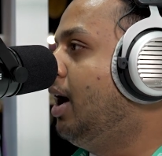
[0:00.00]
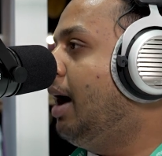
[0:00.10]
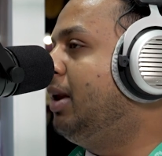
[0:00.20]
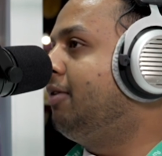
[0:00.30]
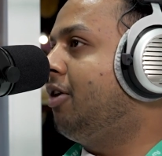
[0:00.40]

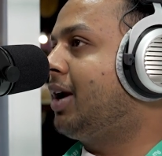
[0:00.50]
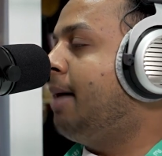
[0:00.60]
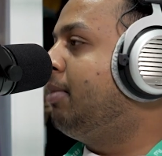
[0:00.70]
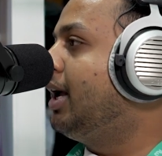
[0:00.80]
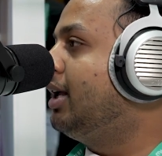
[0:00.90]
I believe for
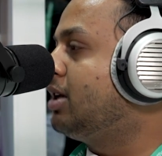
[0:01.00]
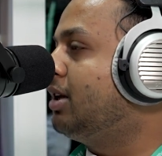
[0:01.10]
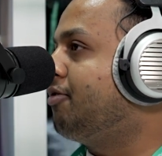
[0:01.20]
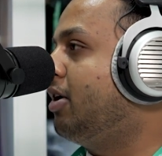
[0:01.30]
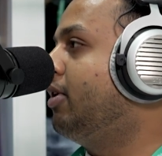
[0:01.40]
gambling it's a
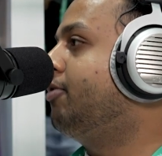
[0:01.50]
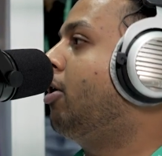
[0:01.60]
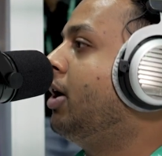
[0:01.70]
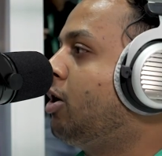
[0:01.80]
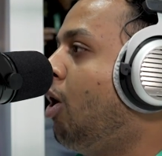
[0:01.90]
different way,
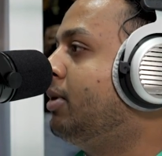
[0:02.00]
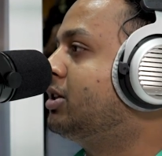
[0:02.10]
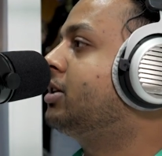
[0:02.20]
for e-commerce